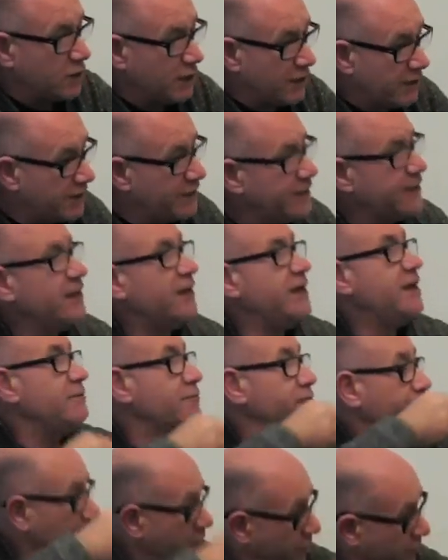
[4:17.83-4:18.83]
way,
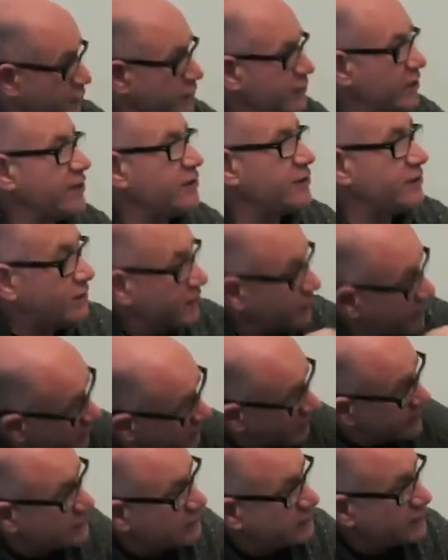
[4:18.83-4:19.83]
it processes, it
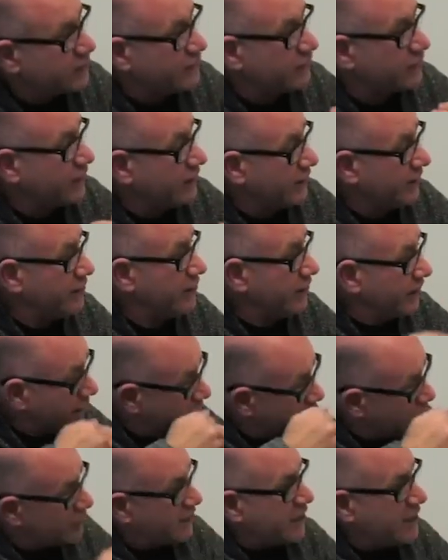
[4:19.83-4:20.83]
assesses it in
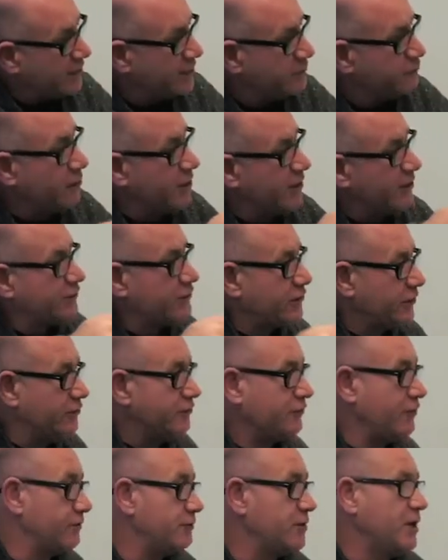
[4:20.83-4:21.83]
a standard way at
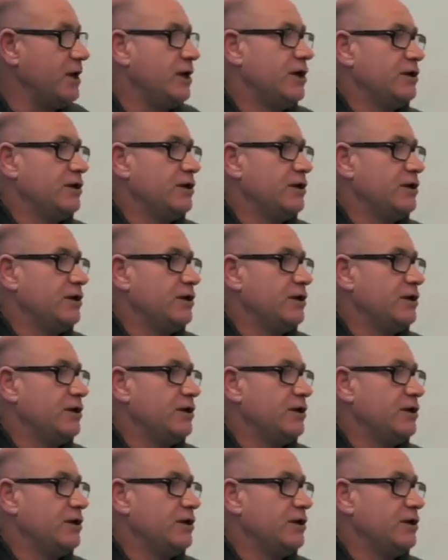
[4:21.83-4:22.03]
certain times.